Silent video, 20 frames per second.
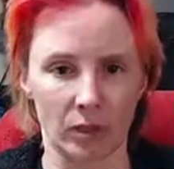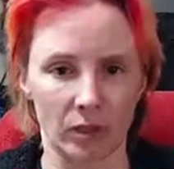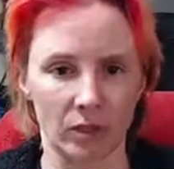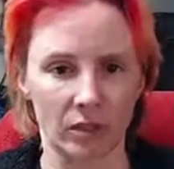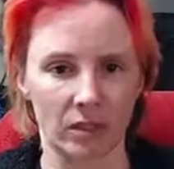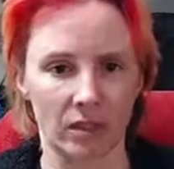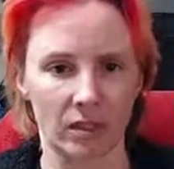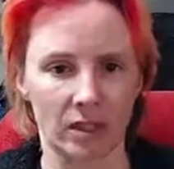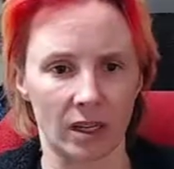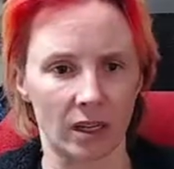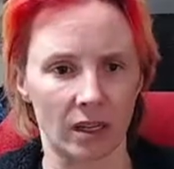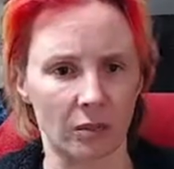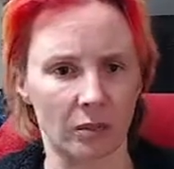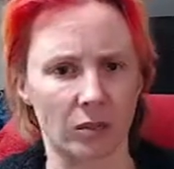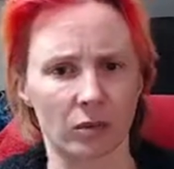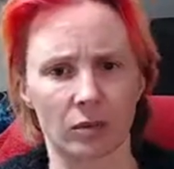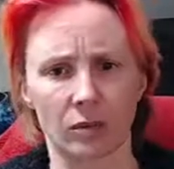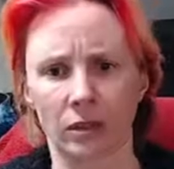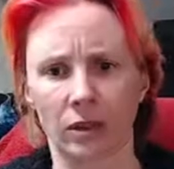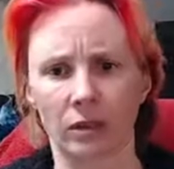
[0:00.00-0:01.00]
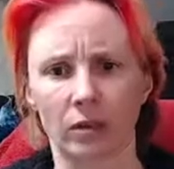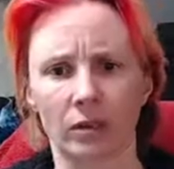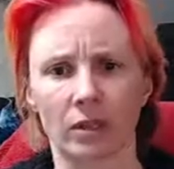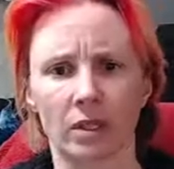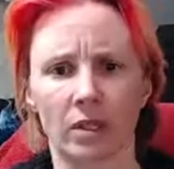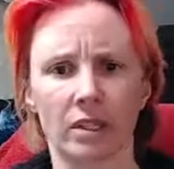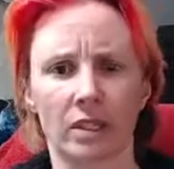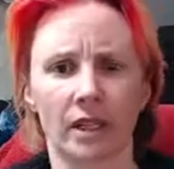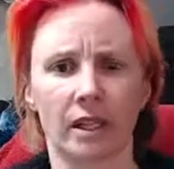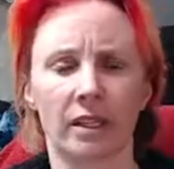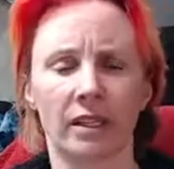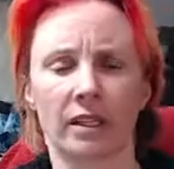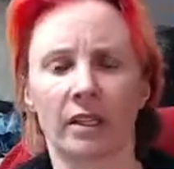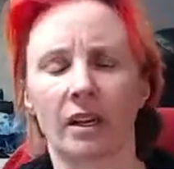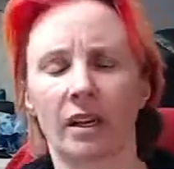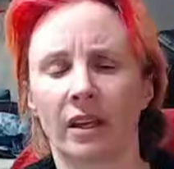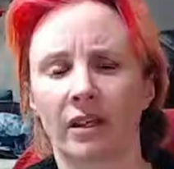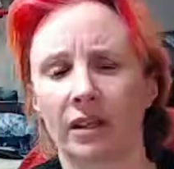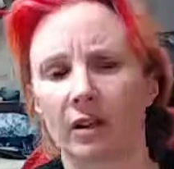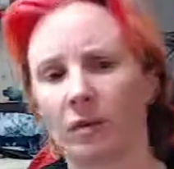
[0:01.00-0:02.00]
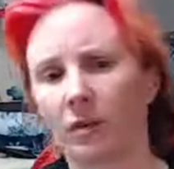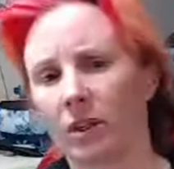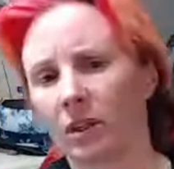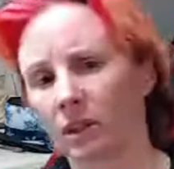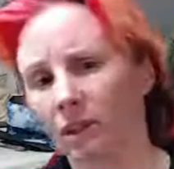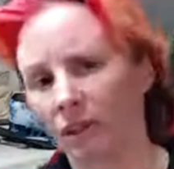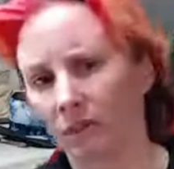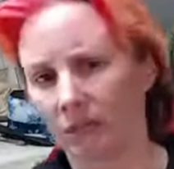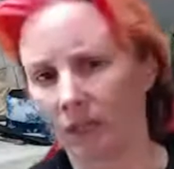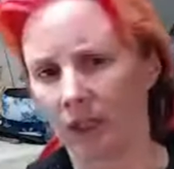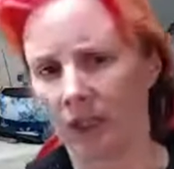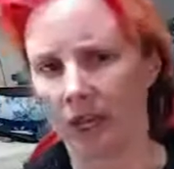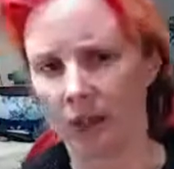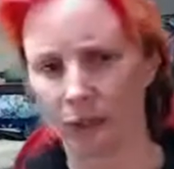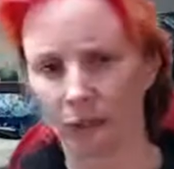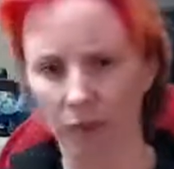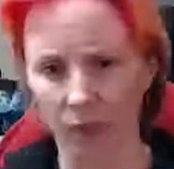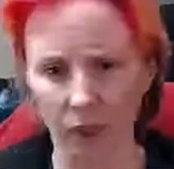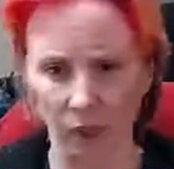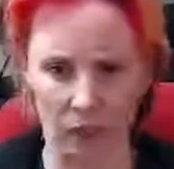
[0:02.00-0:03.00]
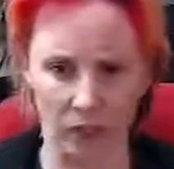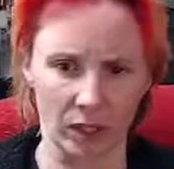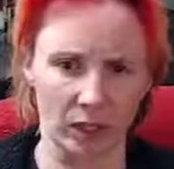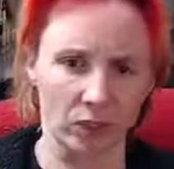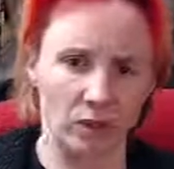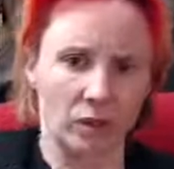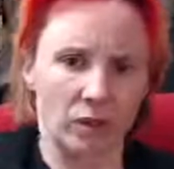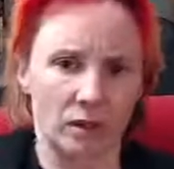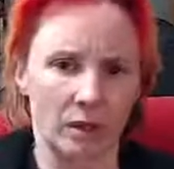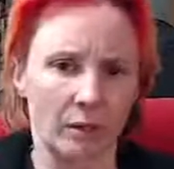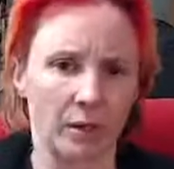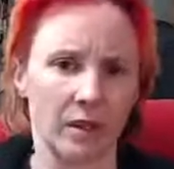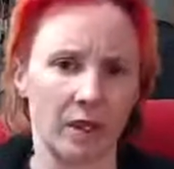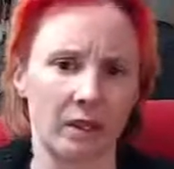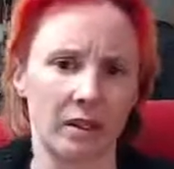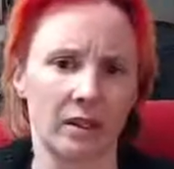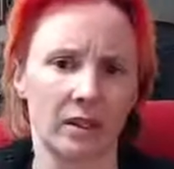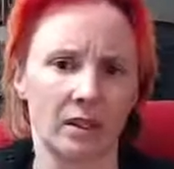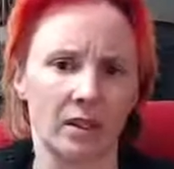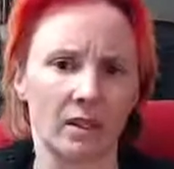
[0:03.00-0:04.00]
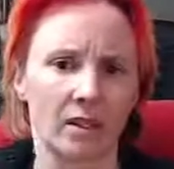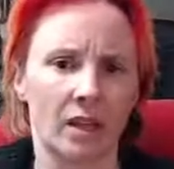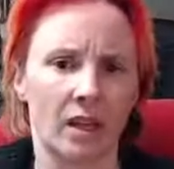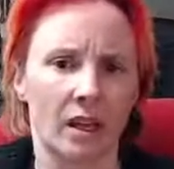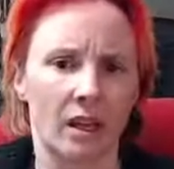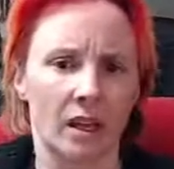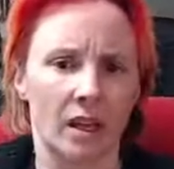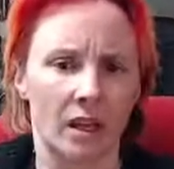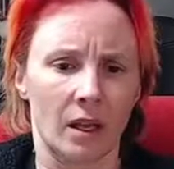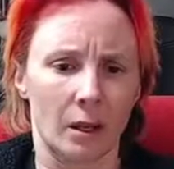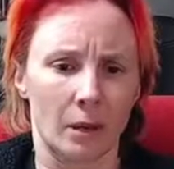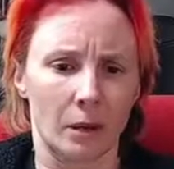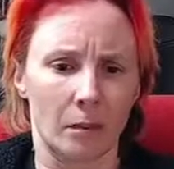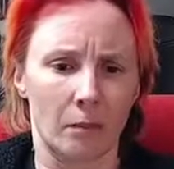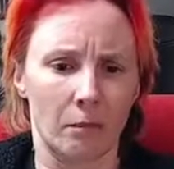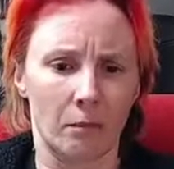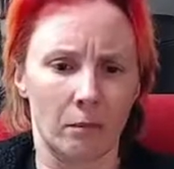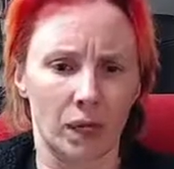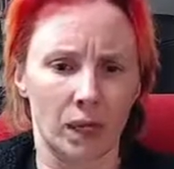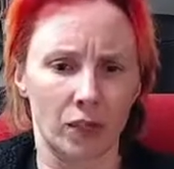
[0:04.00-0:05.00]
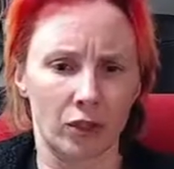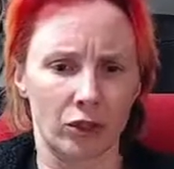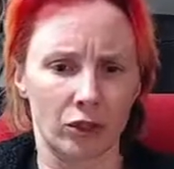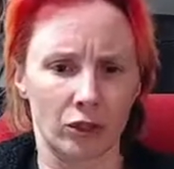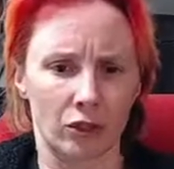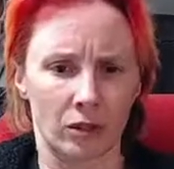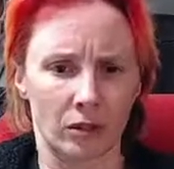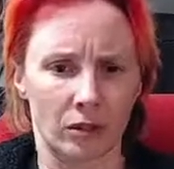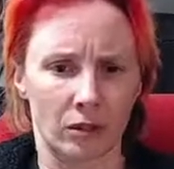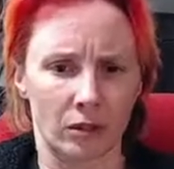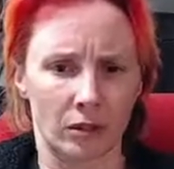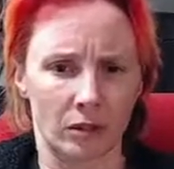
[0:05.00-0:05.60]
setup is really, really tight. And I thought, well, I really want to do something that's much